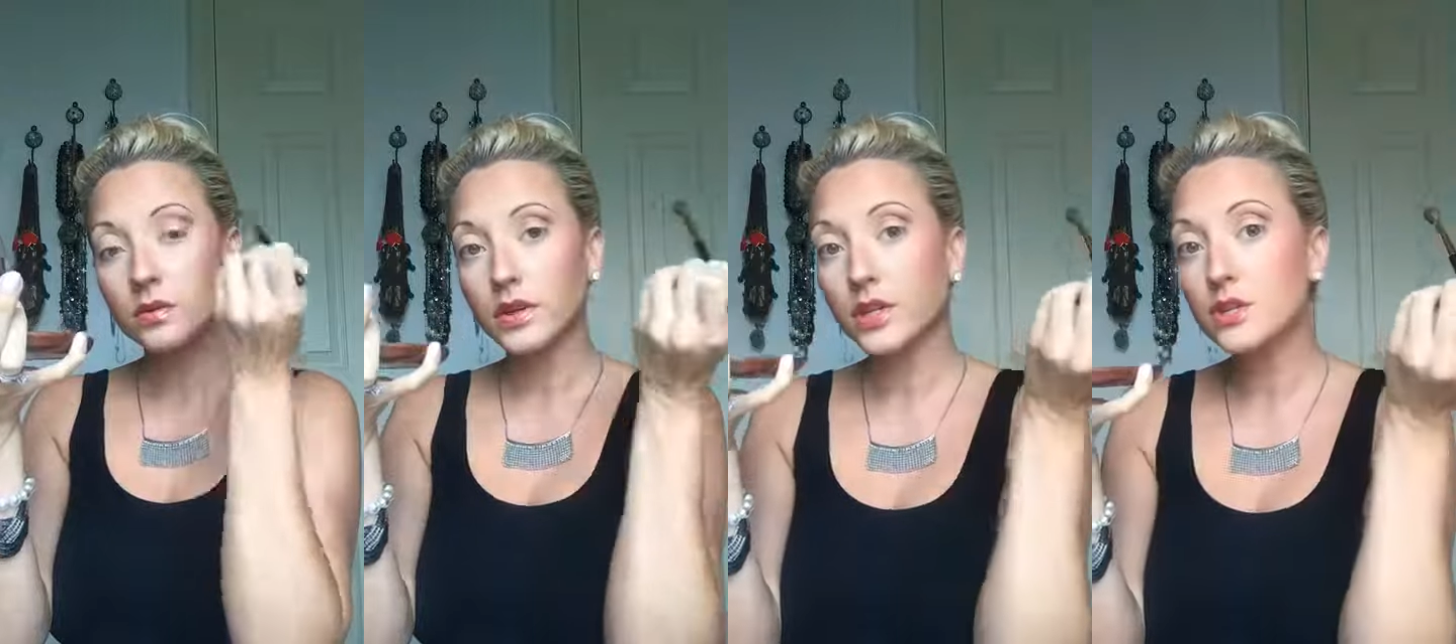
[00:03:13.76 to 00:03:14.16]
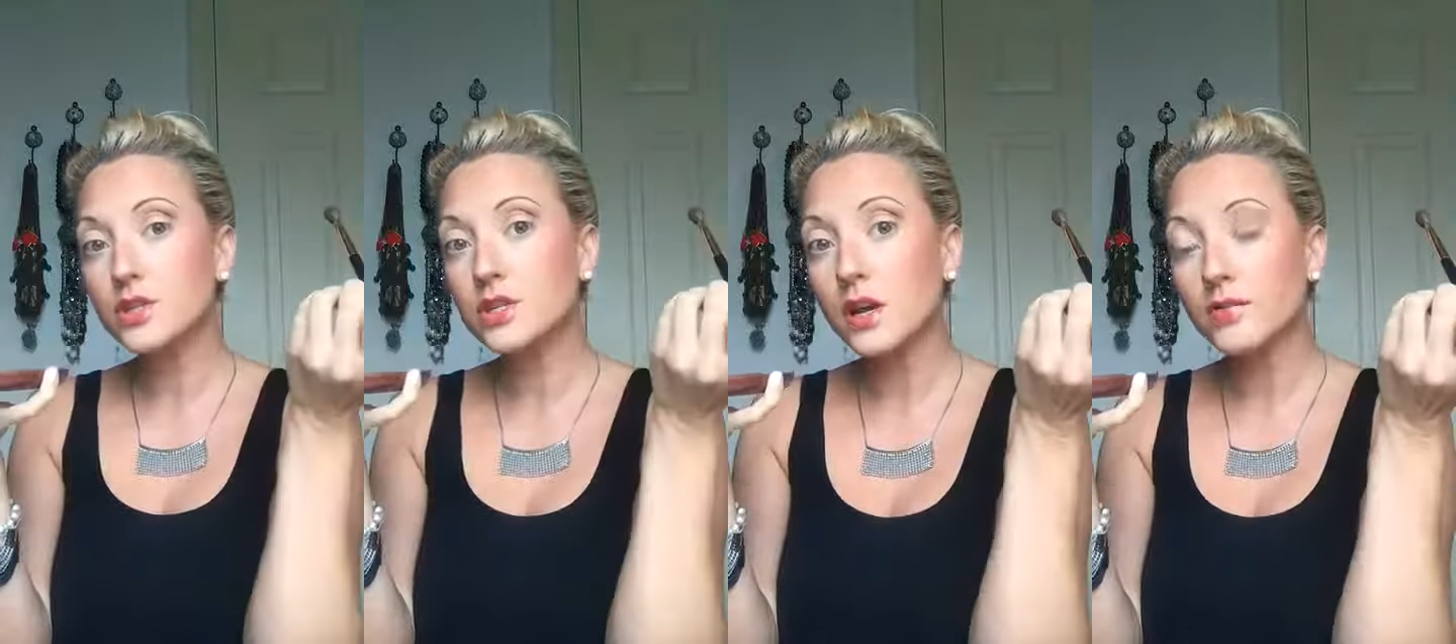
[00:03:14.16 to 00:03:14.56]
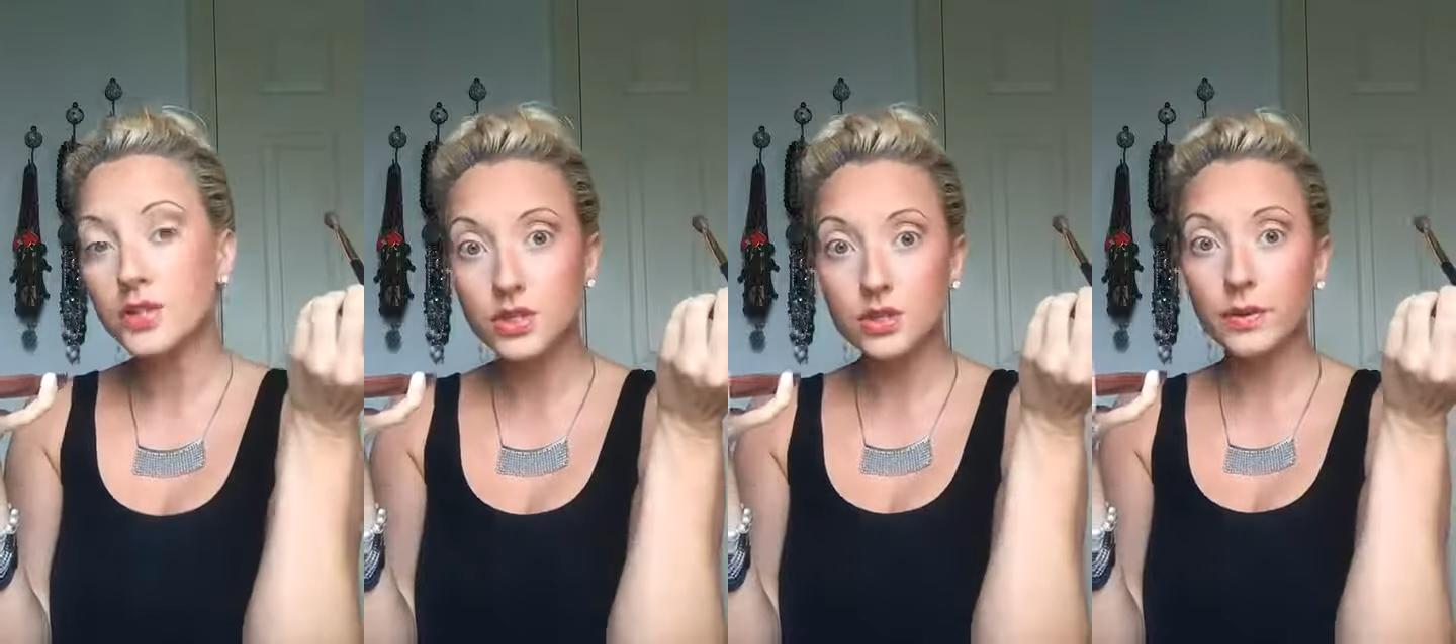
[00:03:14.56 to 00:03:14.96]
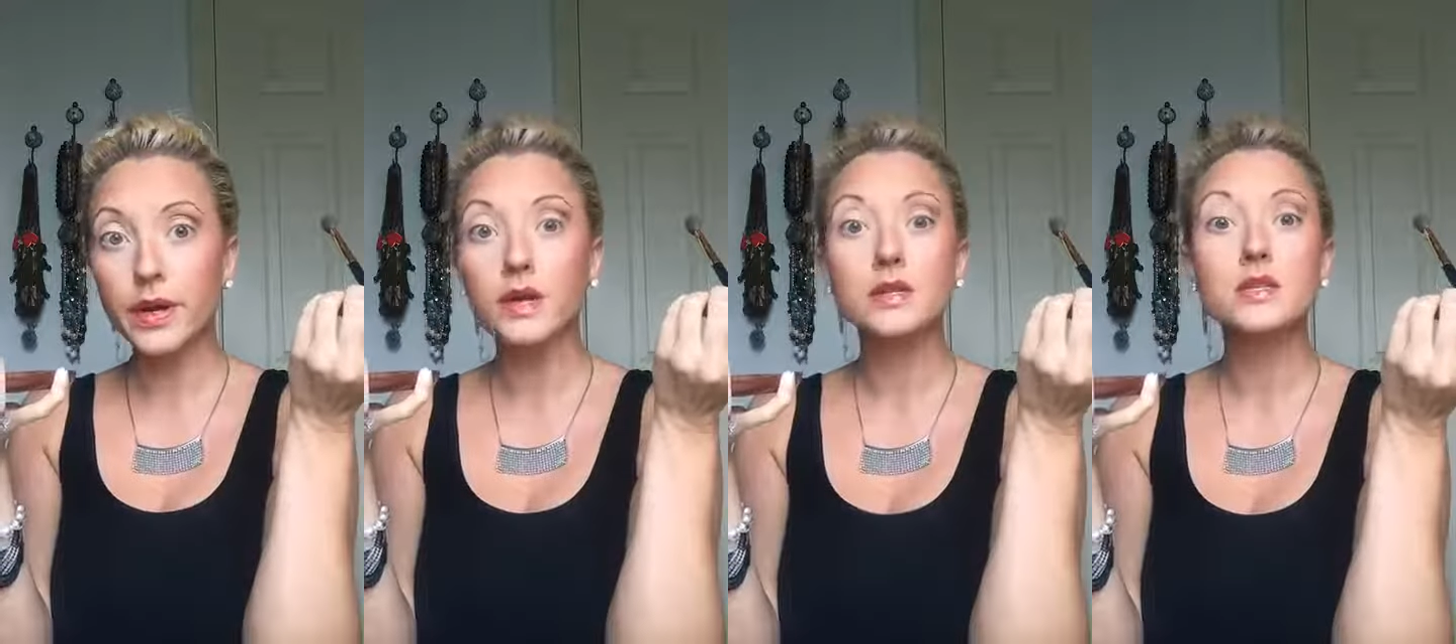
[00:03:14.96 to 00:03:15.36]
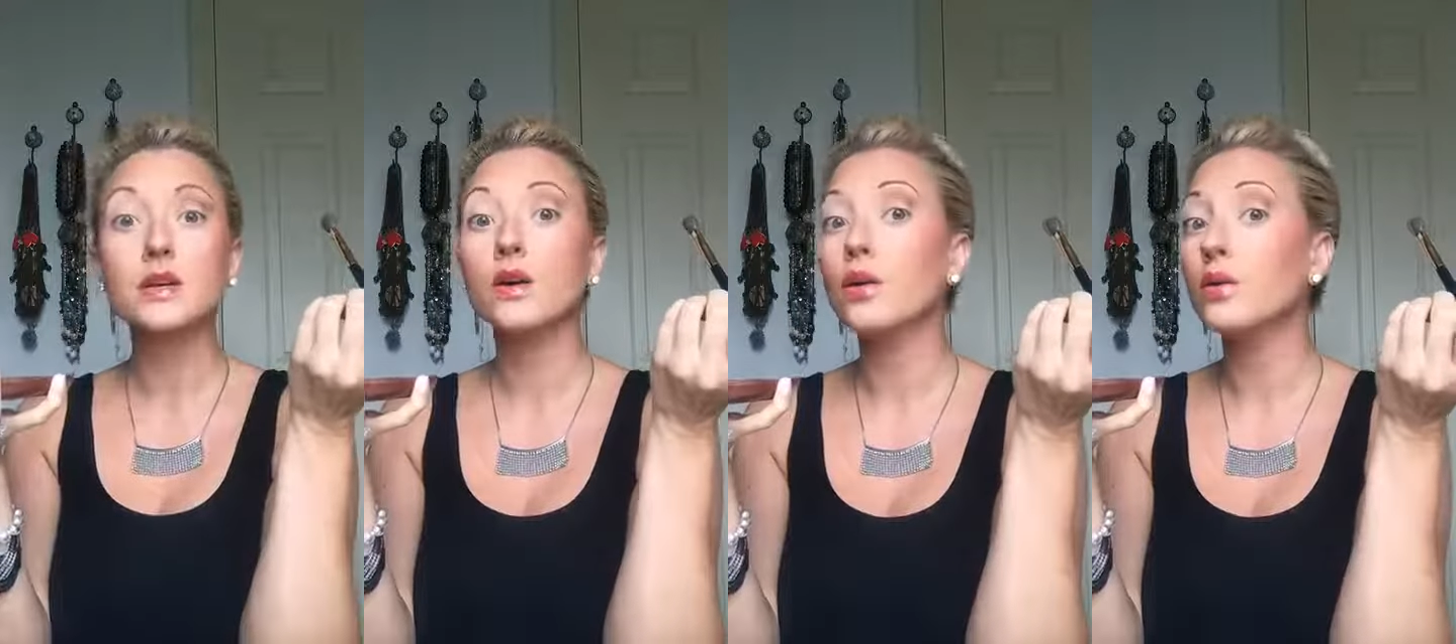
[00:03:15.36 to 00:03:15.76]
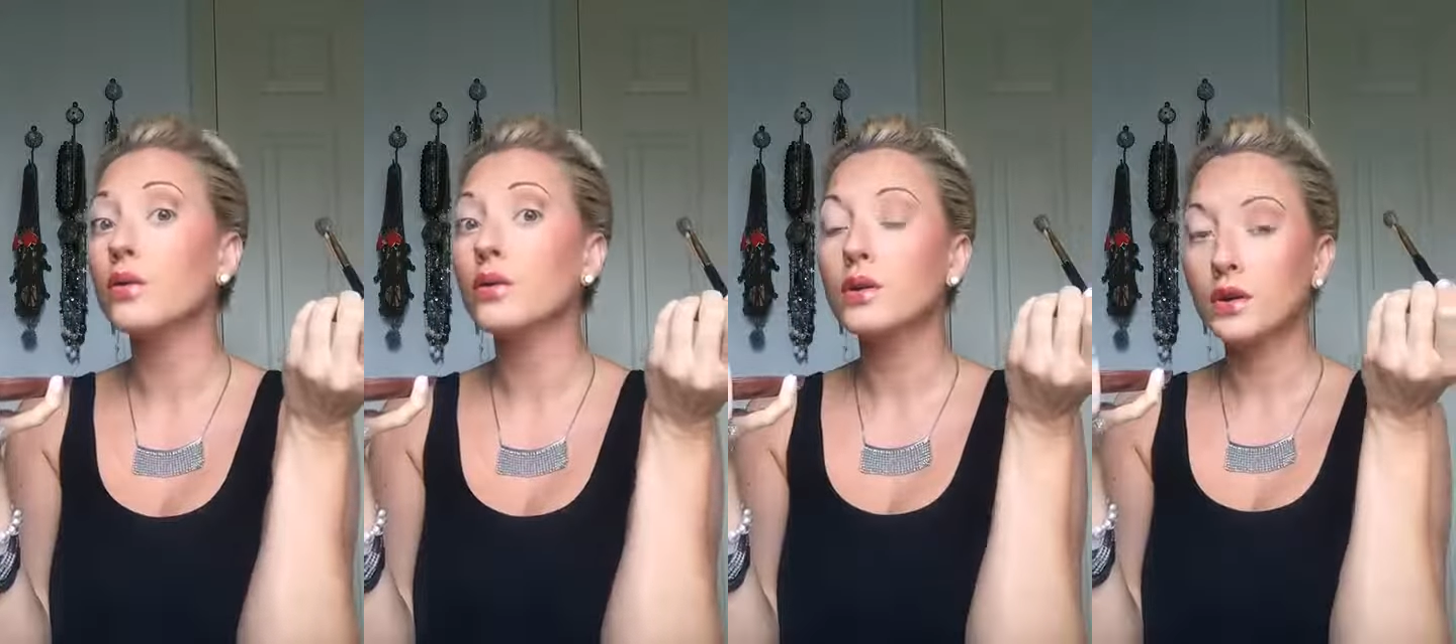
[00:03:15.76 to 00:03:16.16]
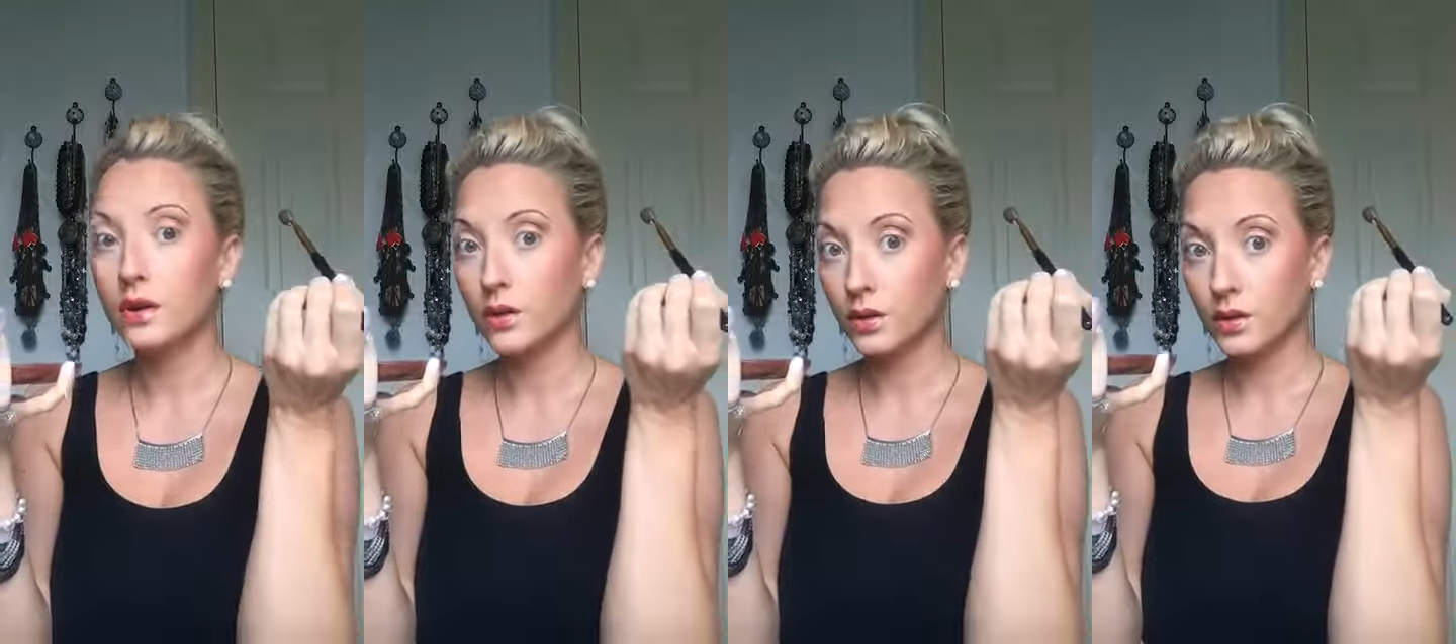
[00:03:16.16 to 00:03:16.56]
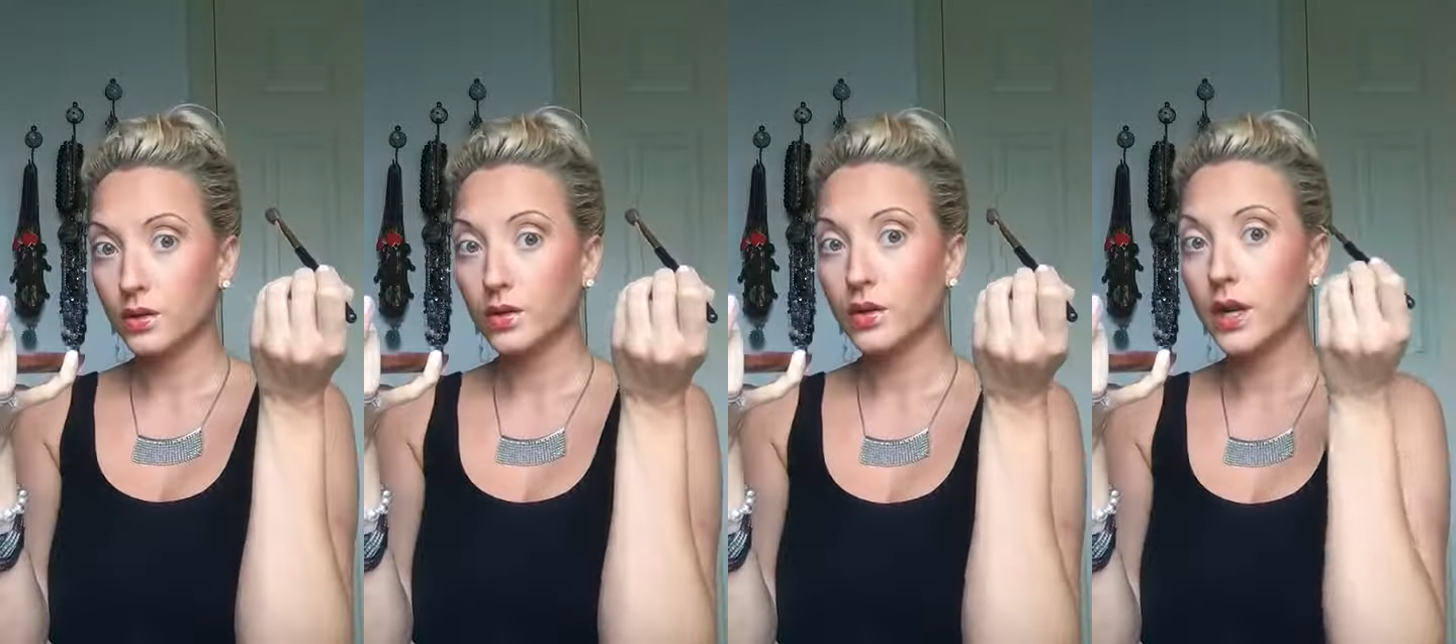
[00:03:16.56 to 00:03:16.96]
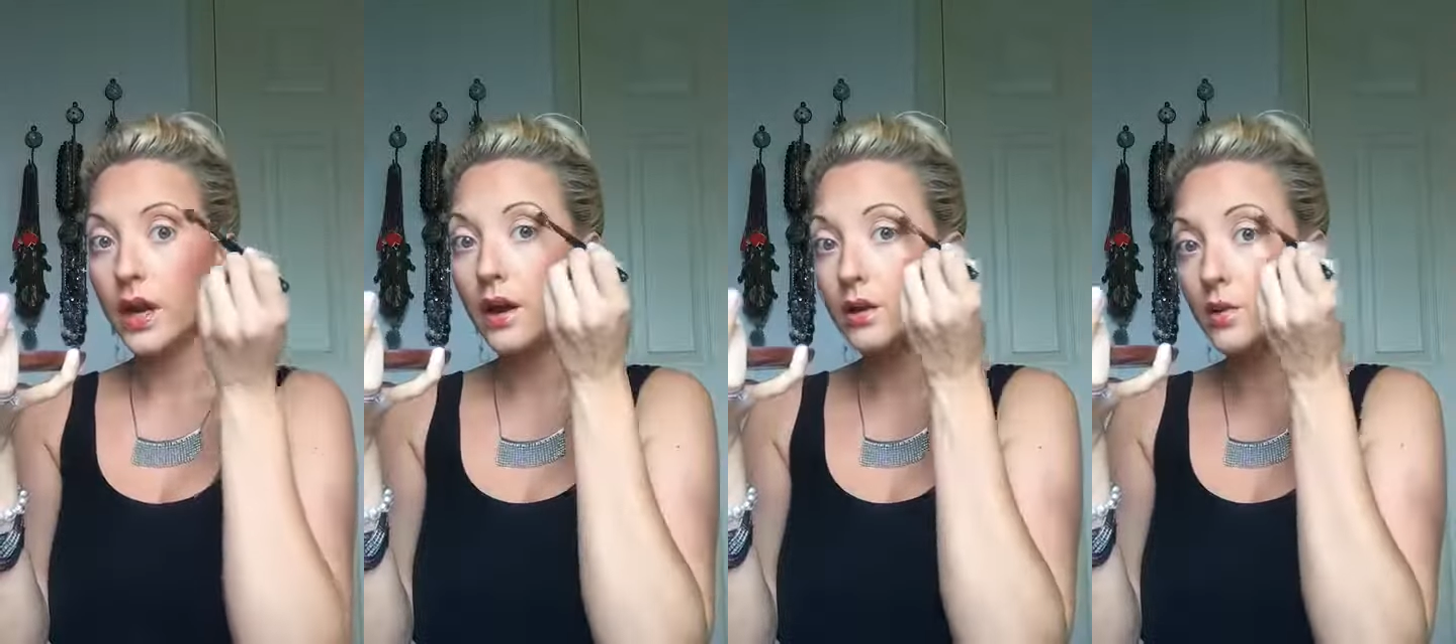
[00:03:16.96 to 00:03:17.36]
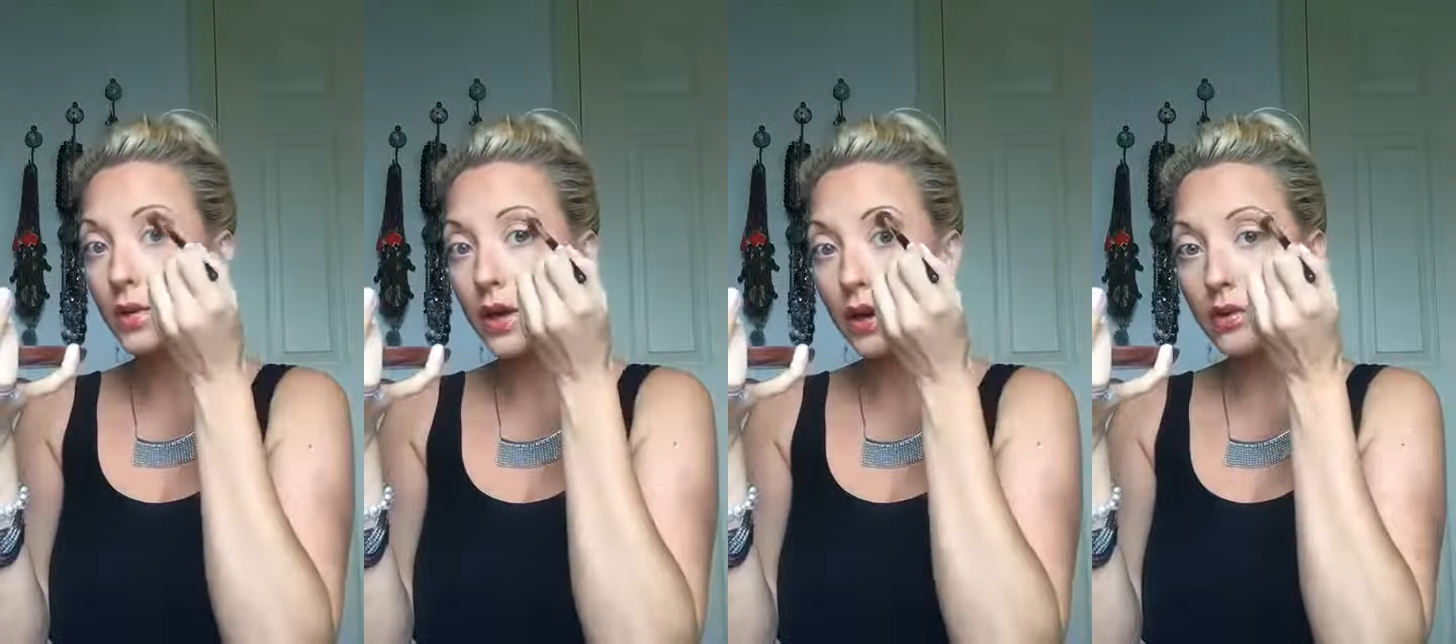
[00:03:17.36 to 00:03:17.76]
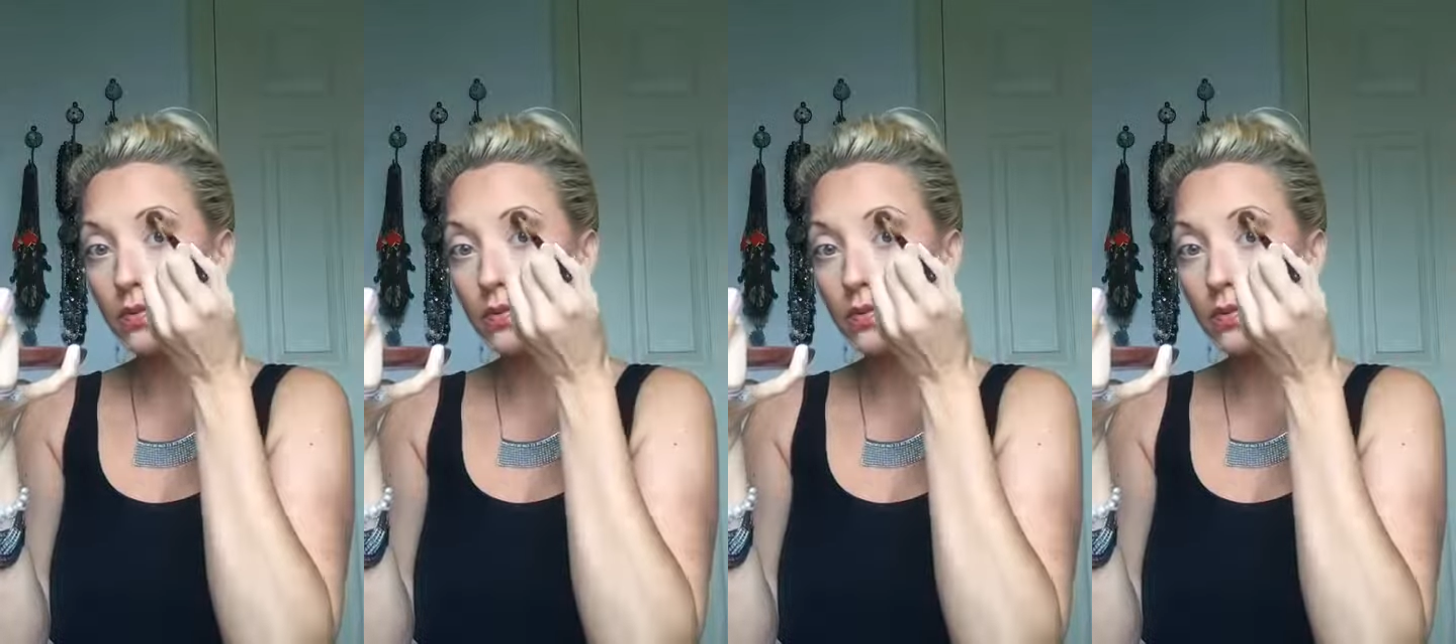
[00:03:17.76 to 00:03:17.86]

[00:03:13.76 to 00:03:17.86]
And you just have to do it until you get it how you want it.